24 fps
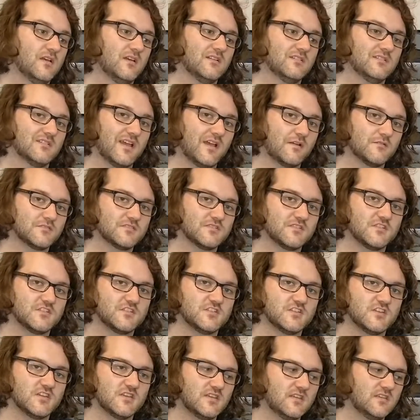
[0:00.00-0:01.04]
down to the
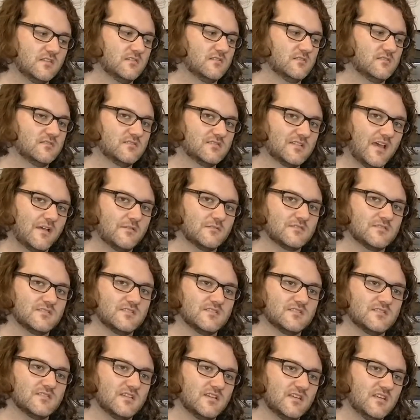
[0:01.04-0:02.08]
G, down to the
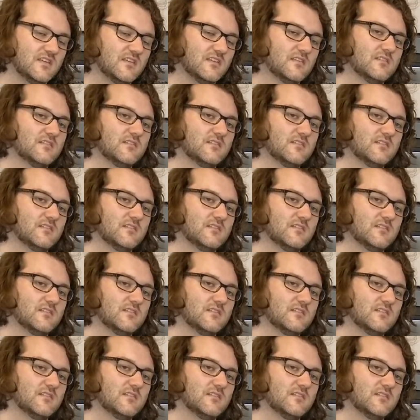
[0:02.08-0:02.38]
D,